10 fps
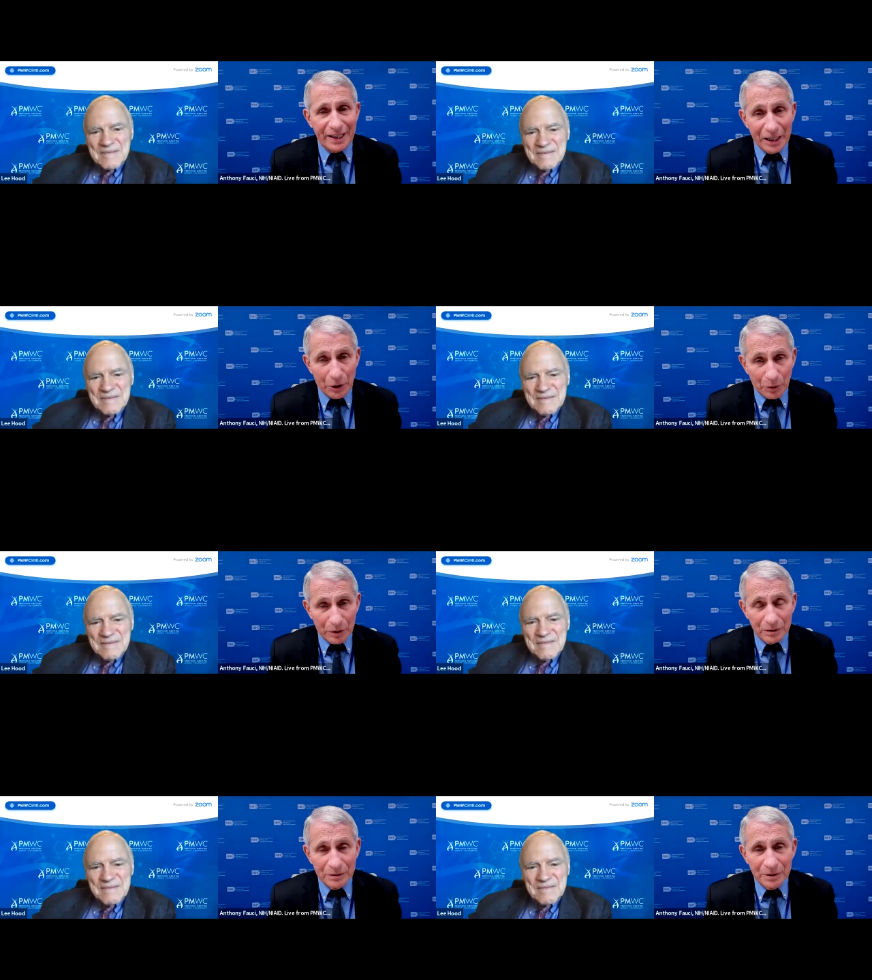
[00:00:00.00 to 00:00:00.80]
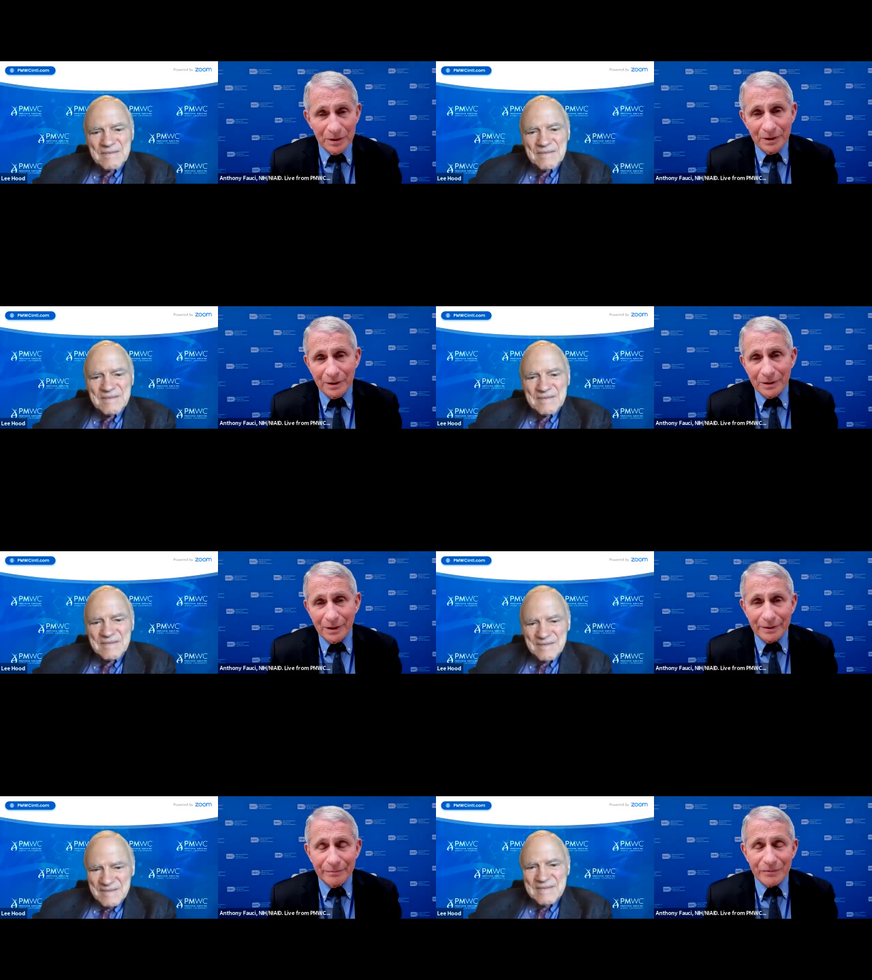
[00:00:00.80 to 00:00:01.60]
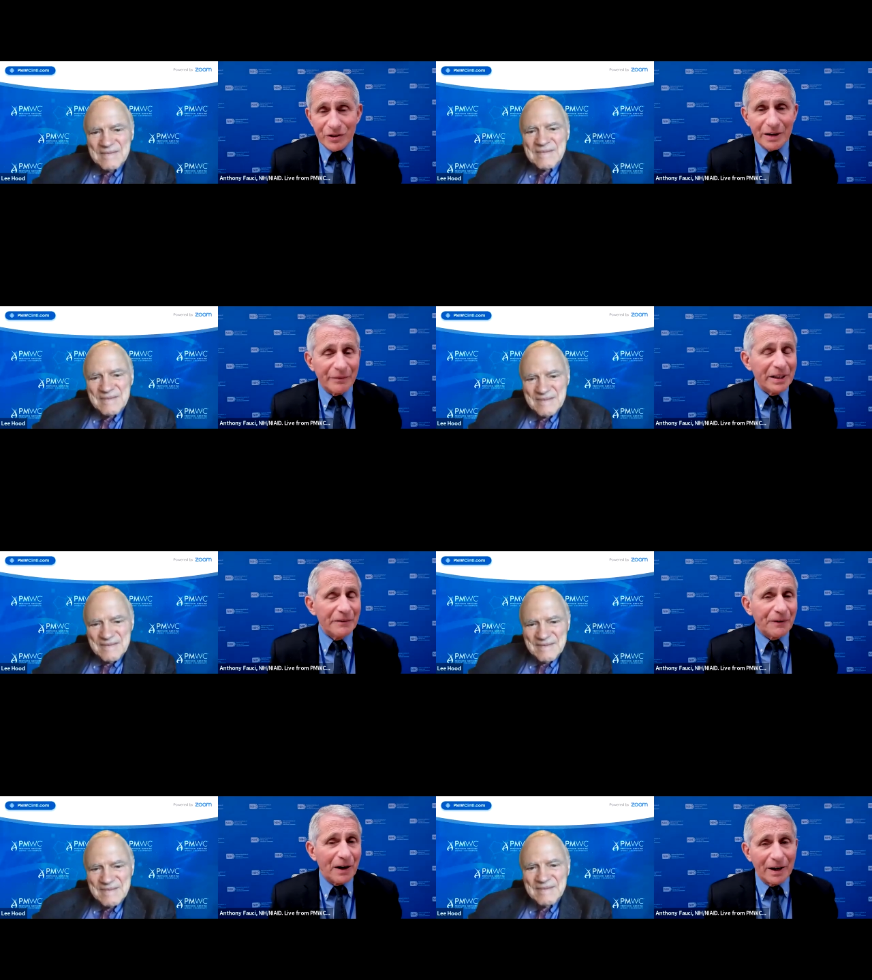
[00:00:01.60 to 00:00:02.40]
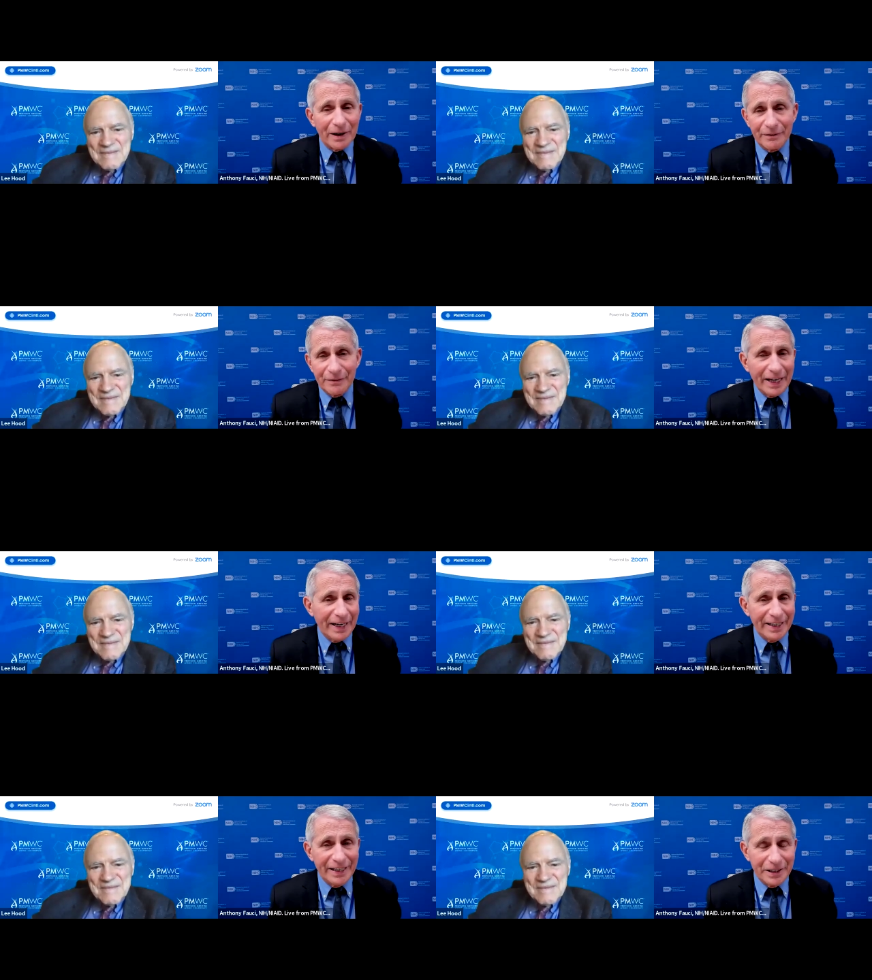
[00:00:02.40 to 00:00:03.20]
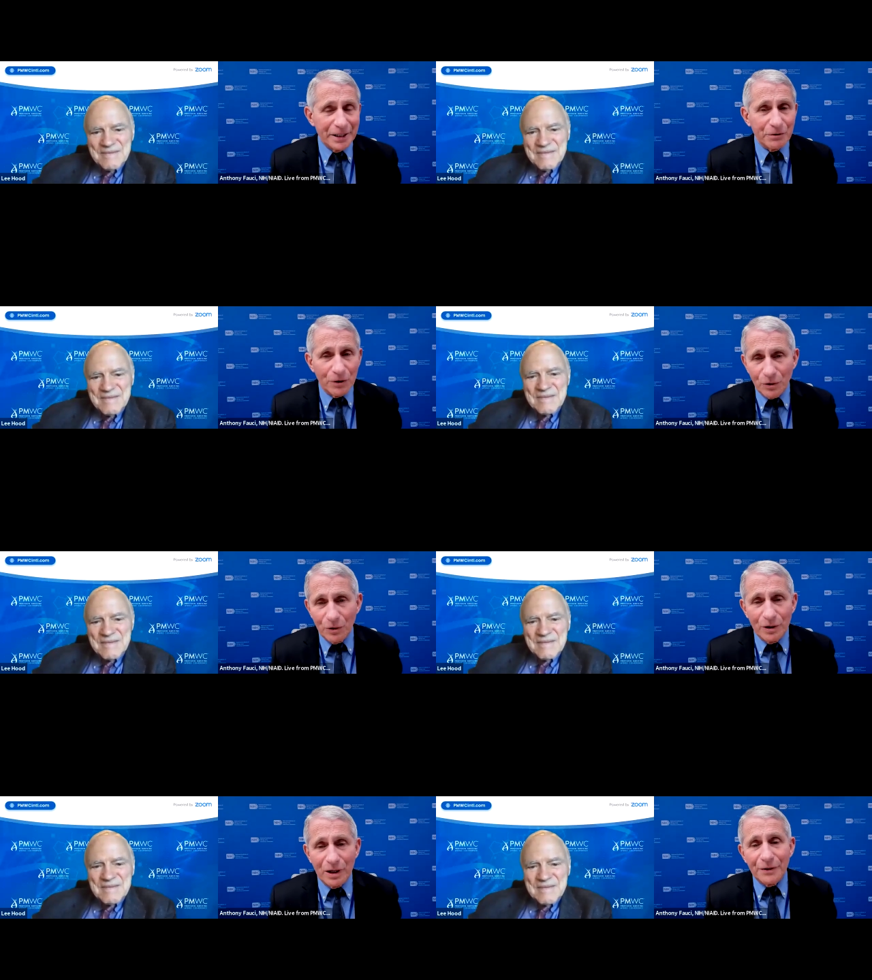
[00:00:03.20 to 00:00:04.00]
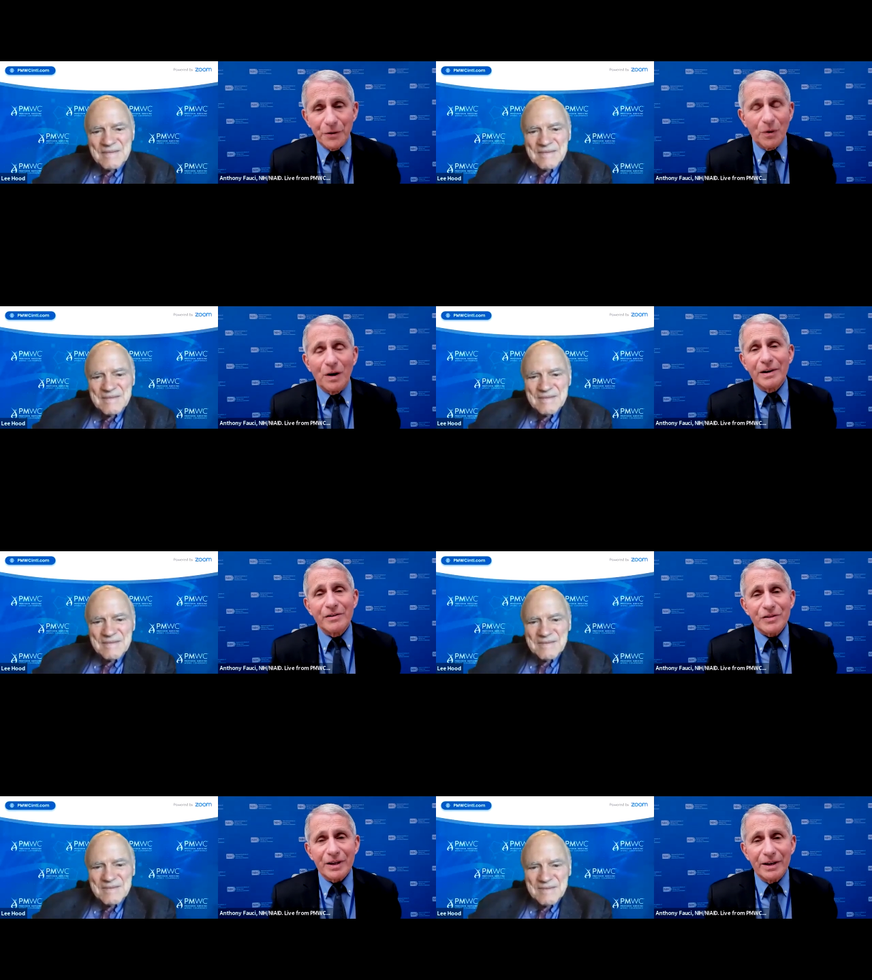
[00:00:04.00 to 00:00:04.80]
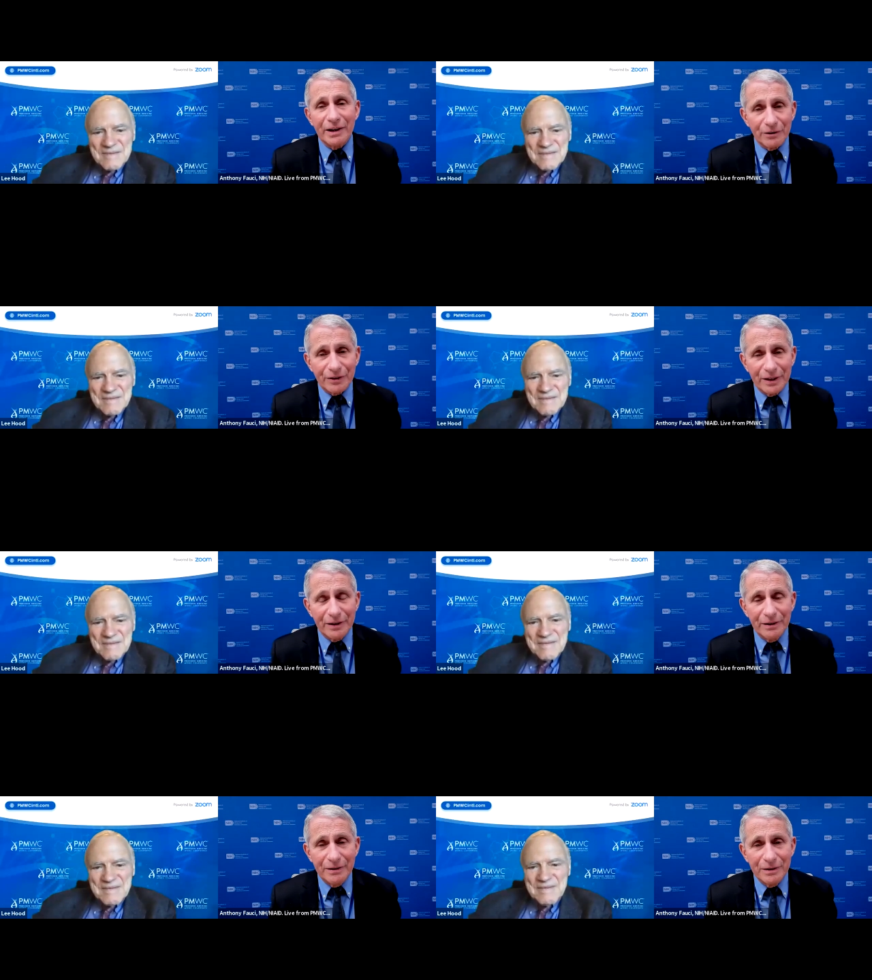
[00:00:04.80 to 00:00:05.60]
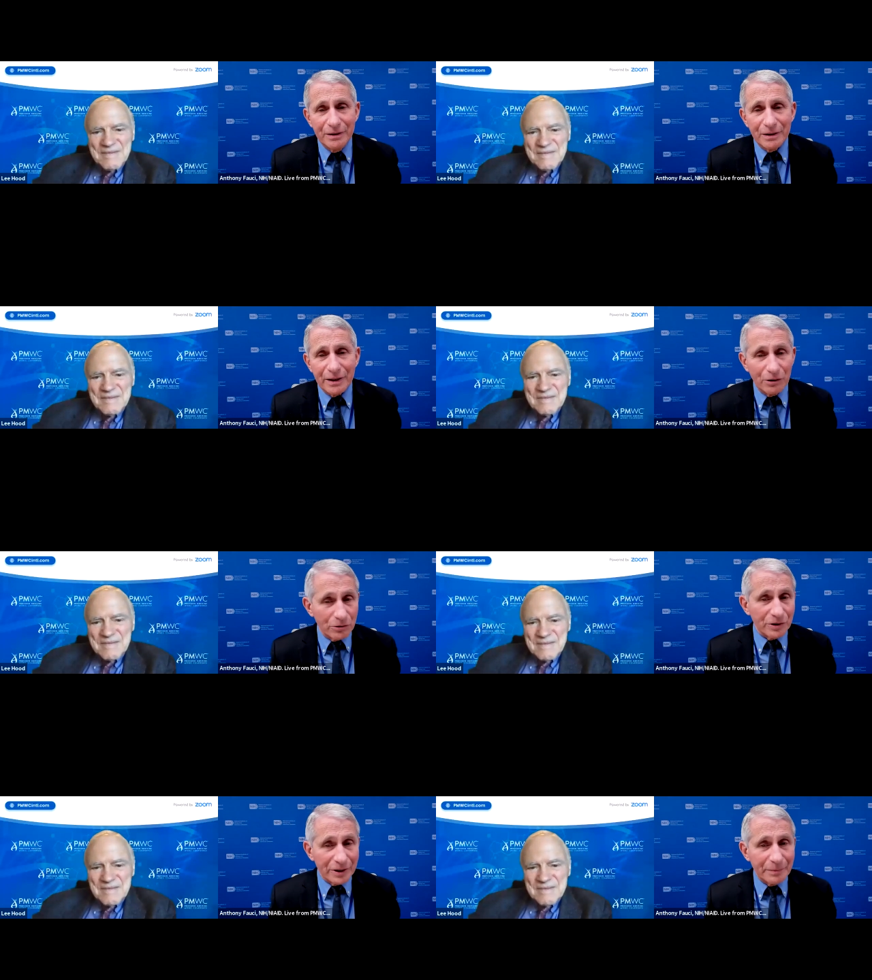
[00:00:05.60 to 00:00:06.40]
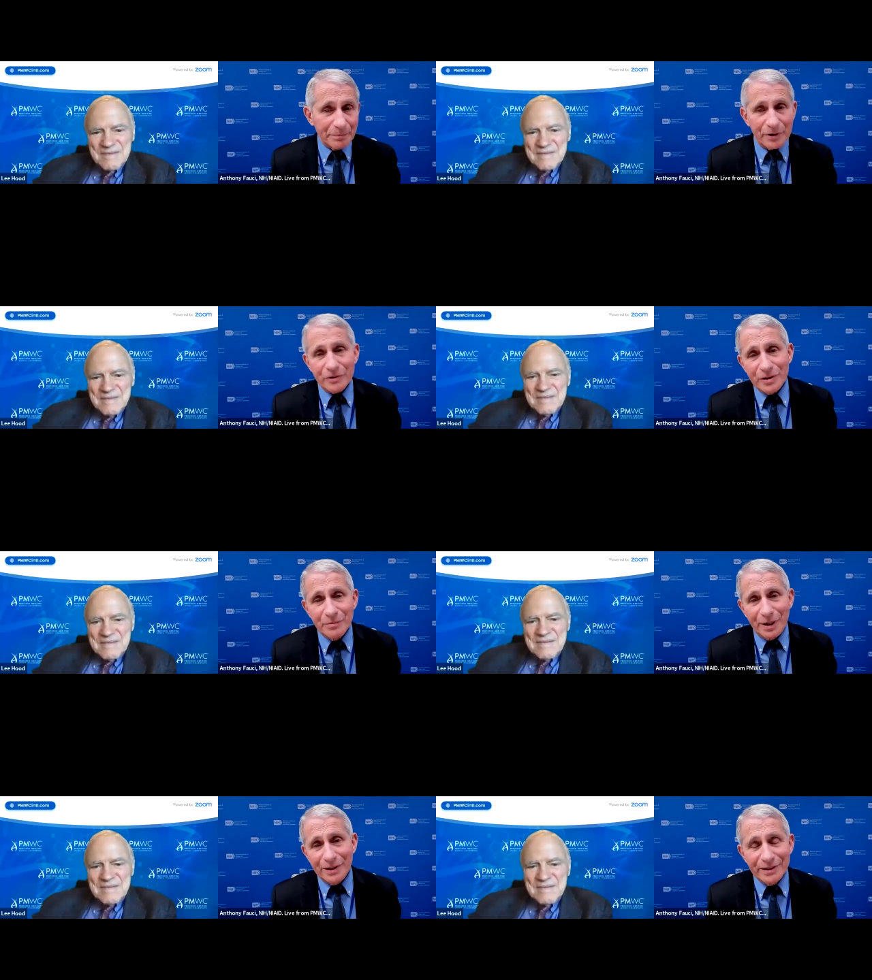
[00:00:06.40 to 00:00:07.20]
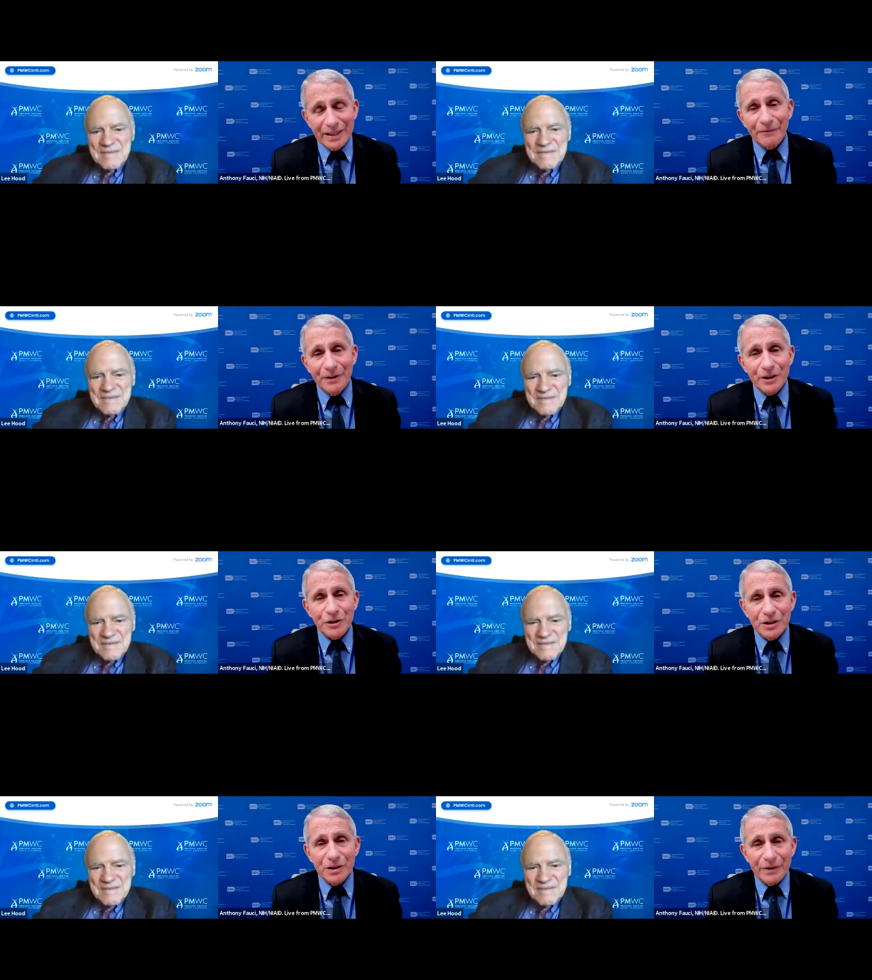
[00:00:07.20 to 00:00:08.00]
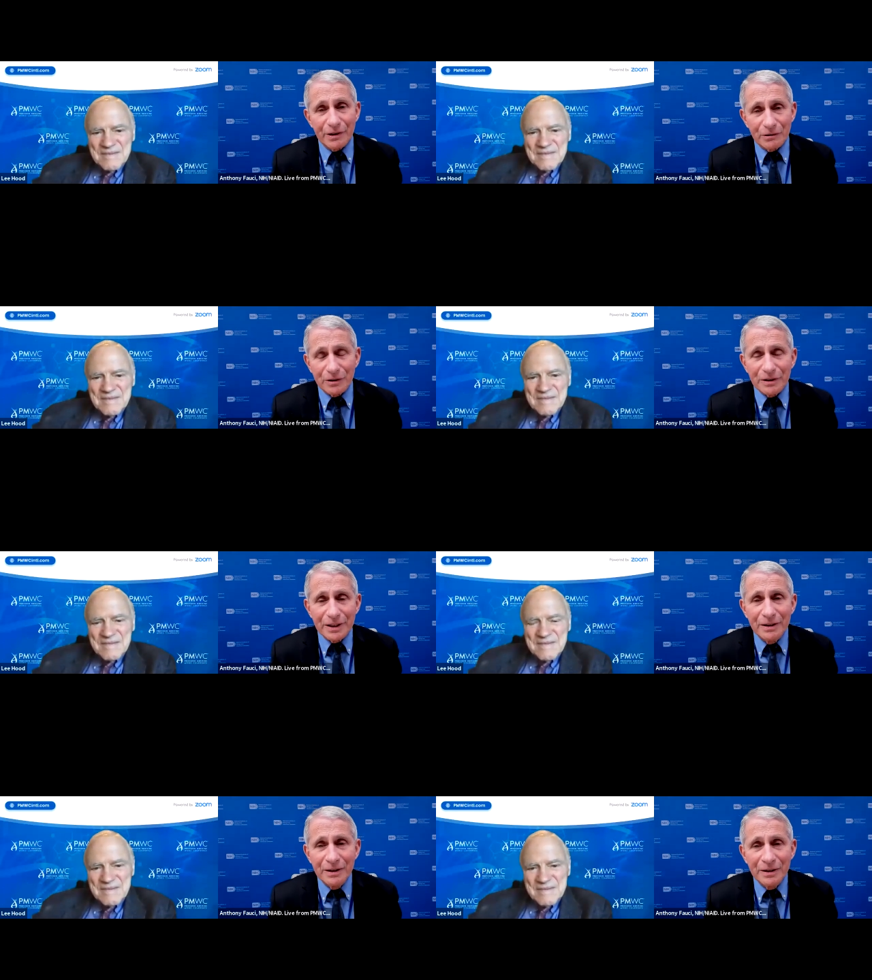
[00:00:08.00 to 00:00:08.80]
Speaker 1: equal, a 75, 80 year old, otherwise healthy, elderly person by the definition of elderly.